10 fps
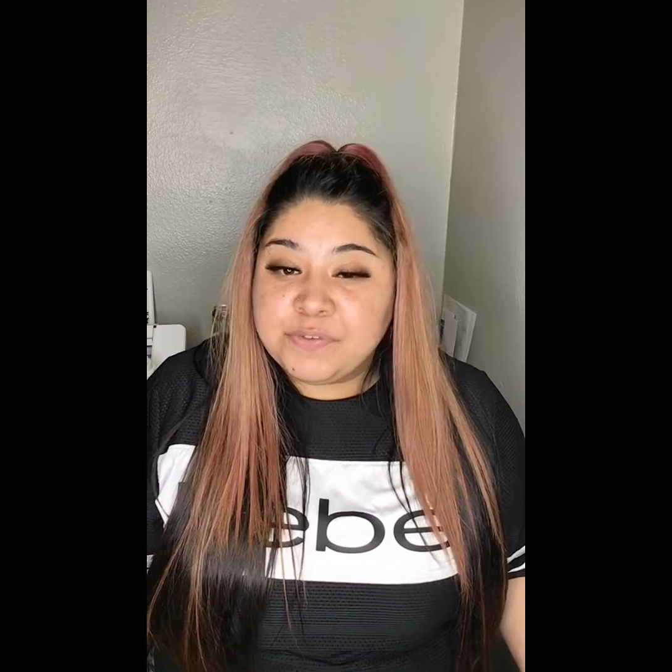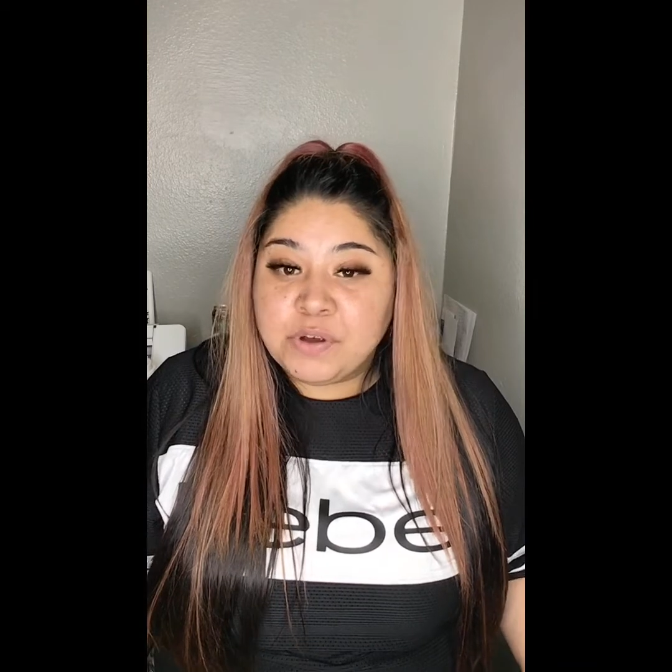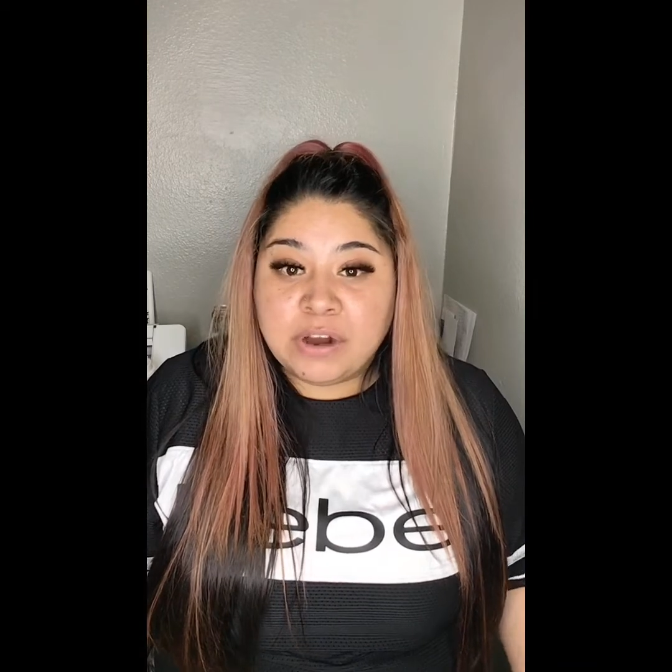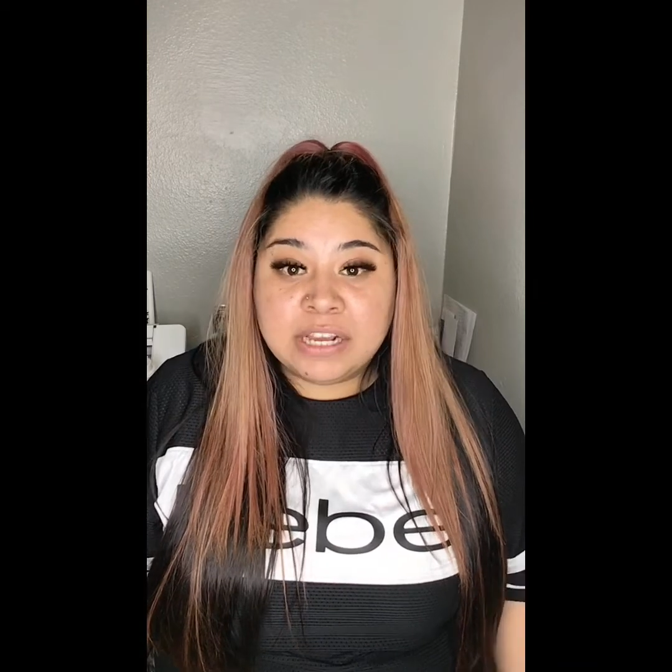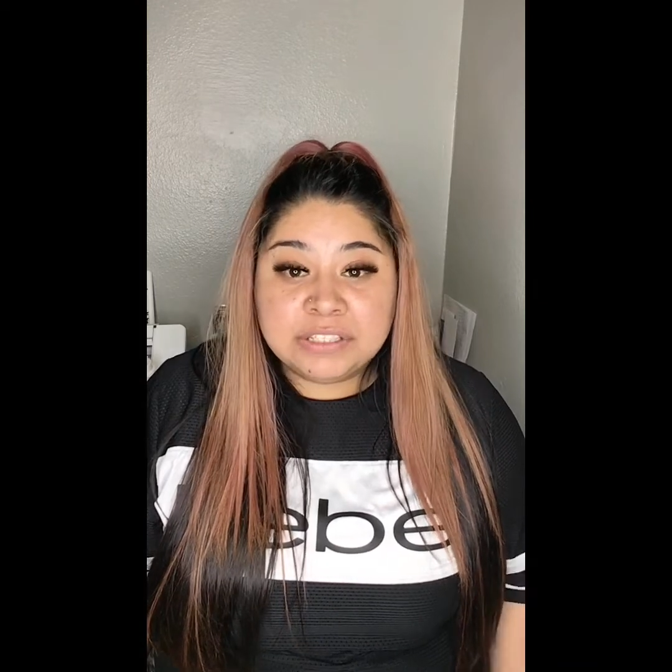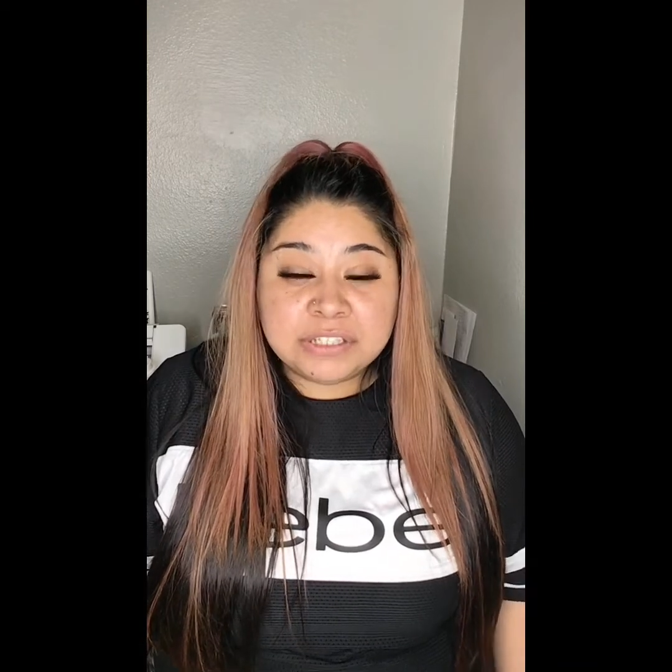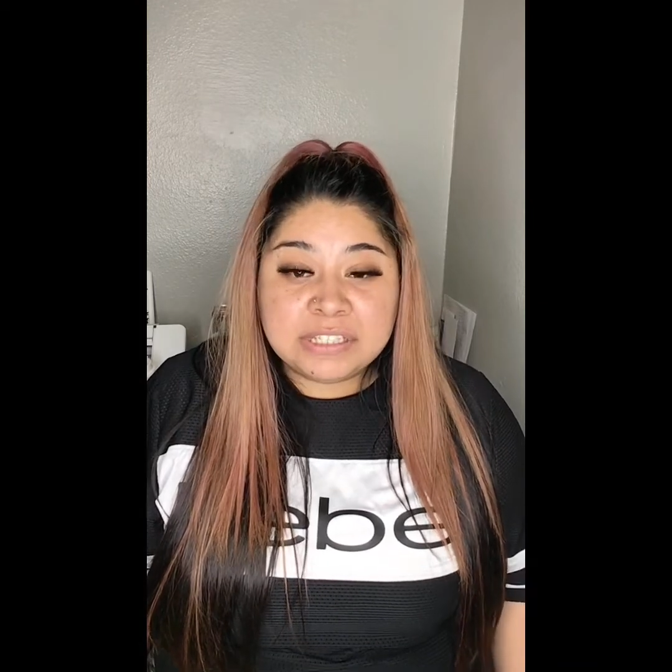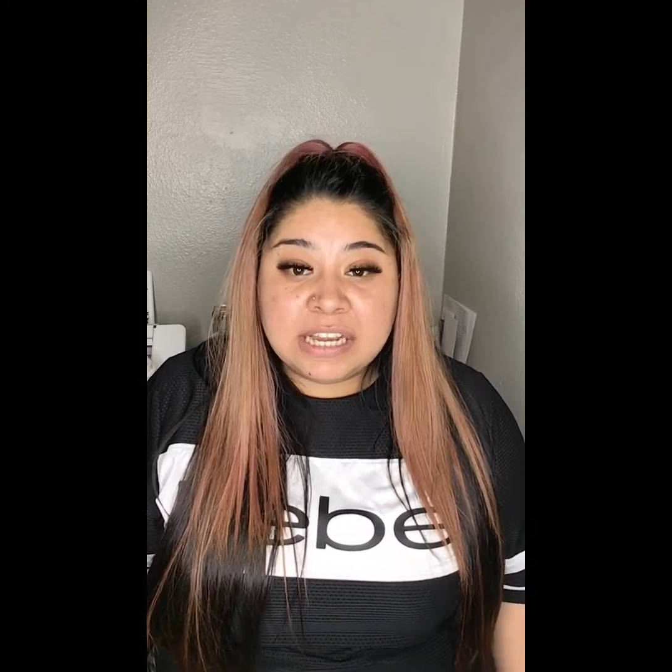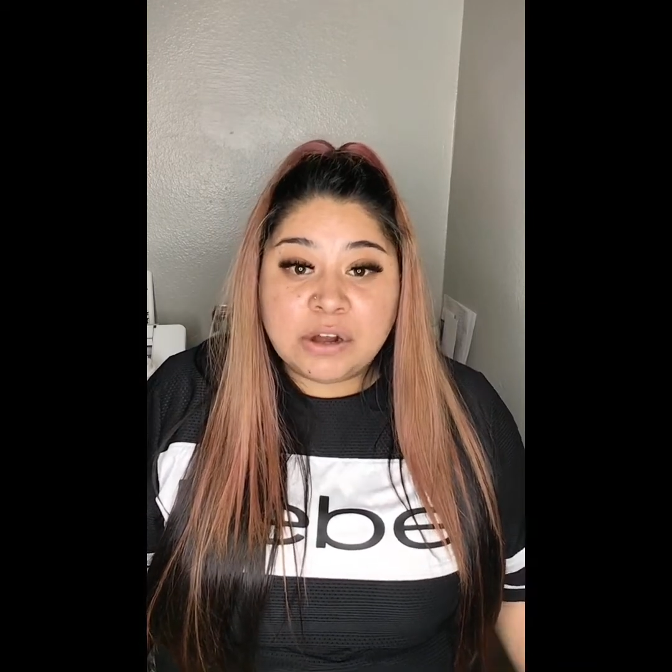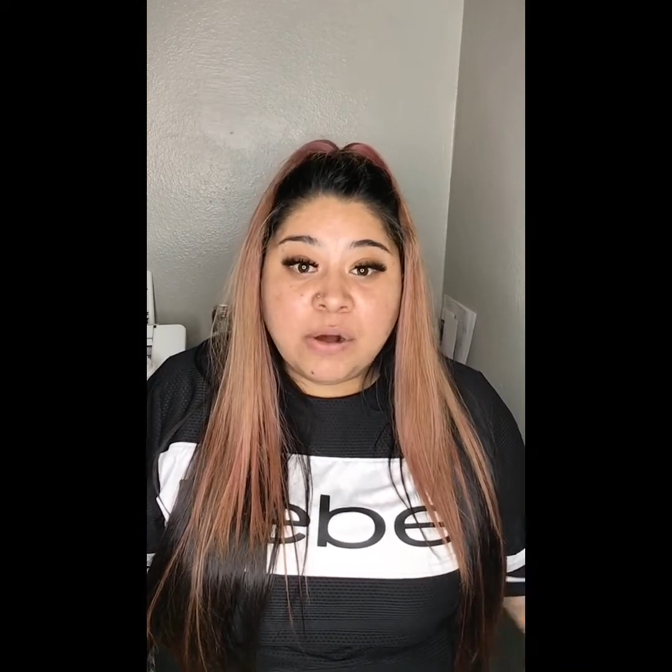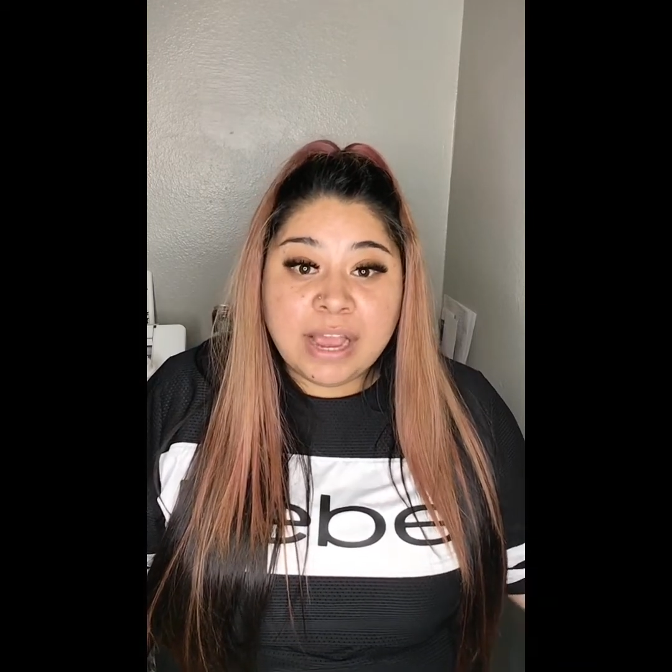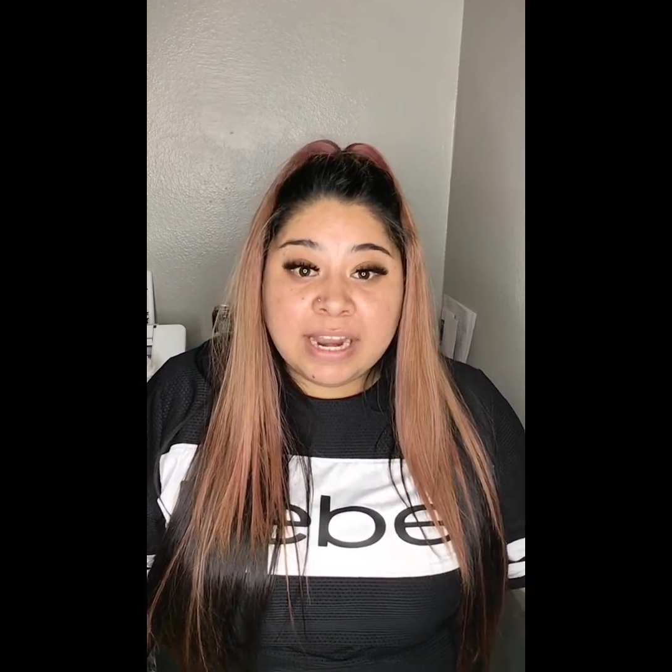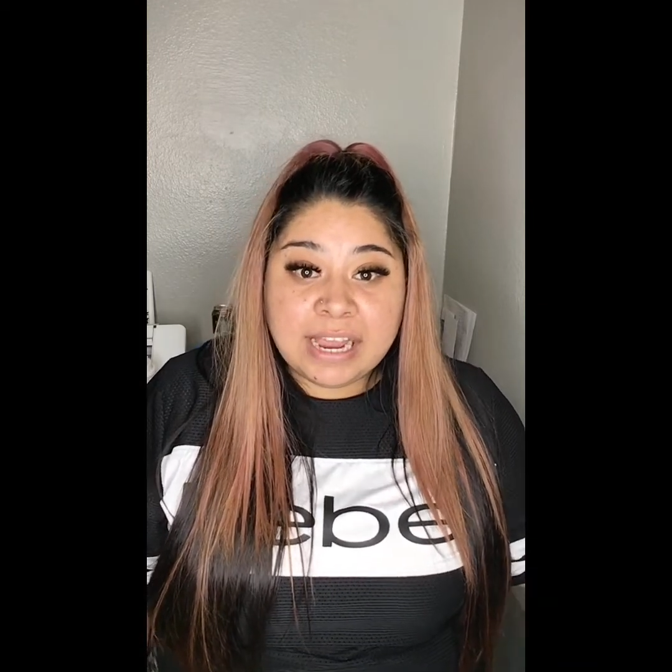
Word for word: you are interested, go ahead